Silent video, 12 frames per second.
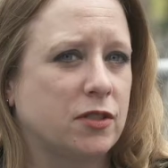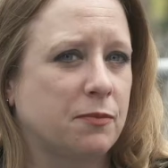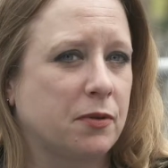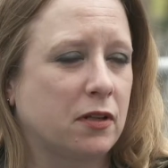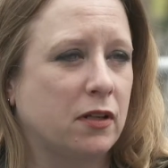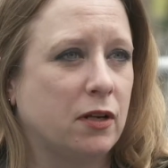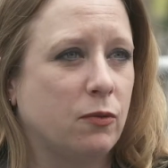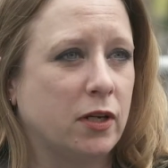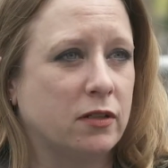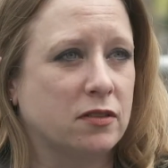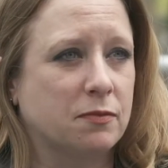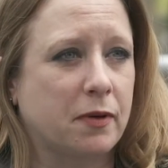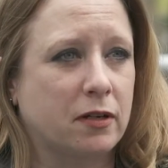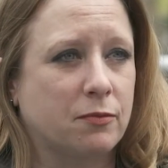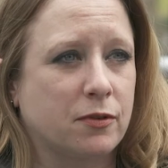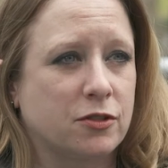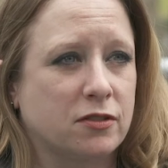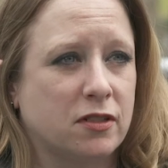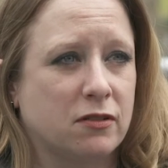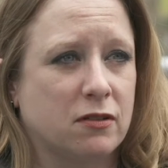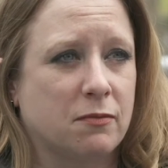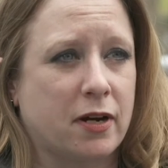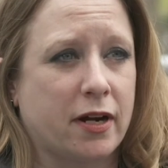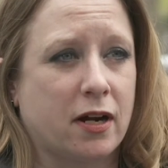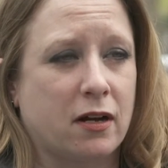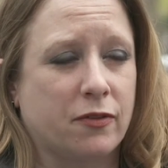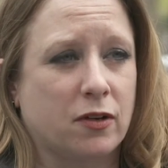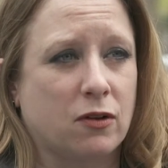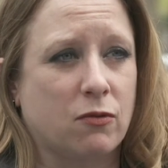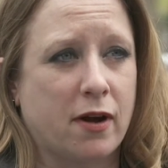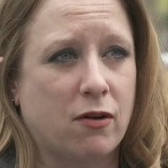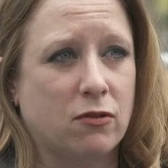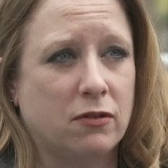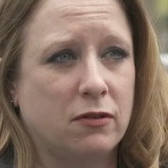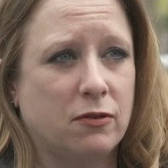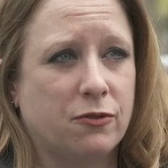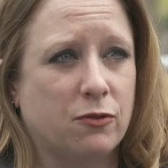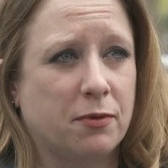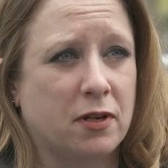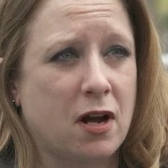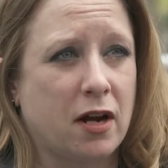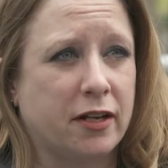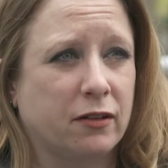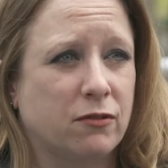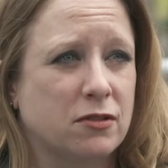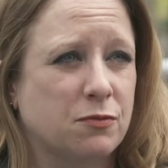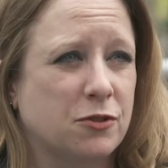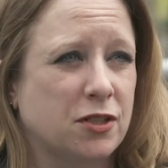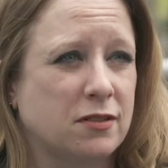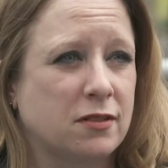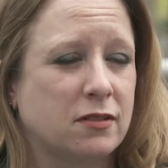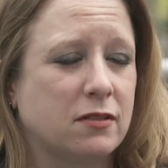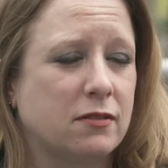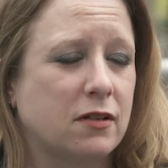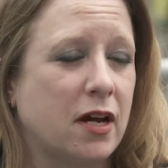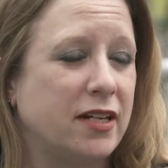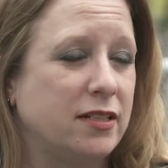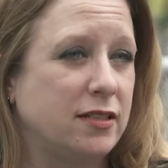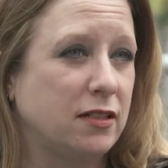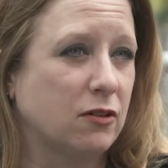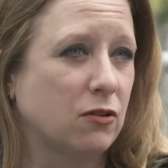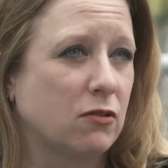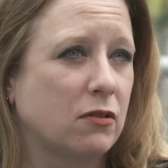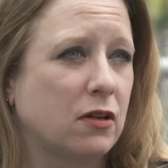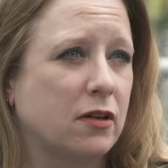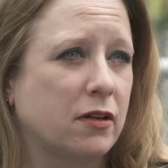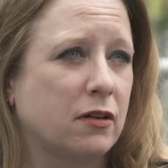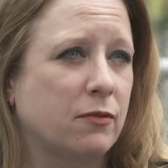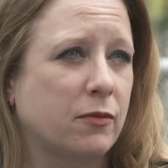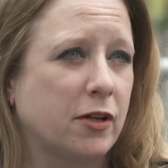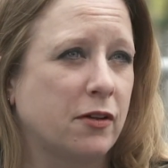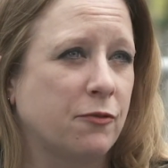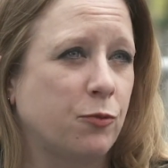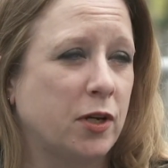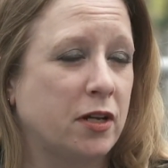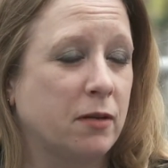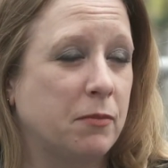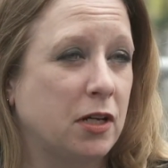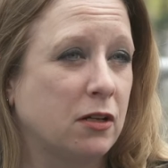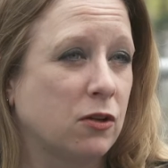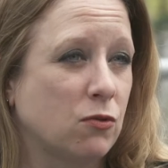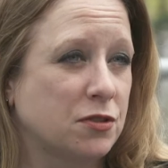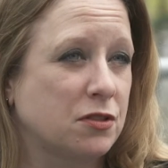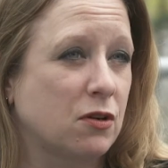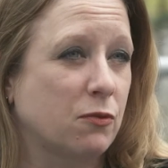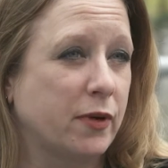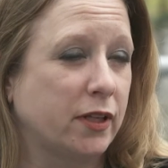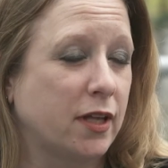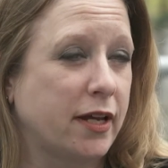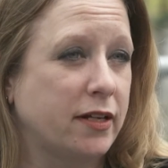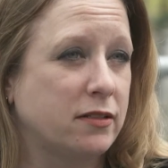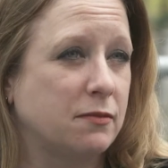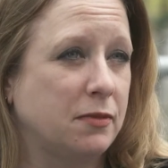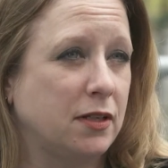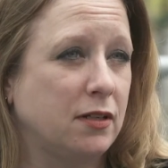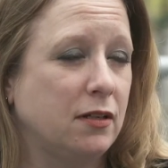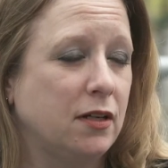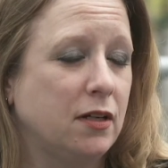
Typically, we inspect bridges either by on the ground through binoculars, which isn't ideal. Um, if we can be closer, we'd like to be.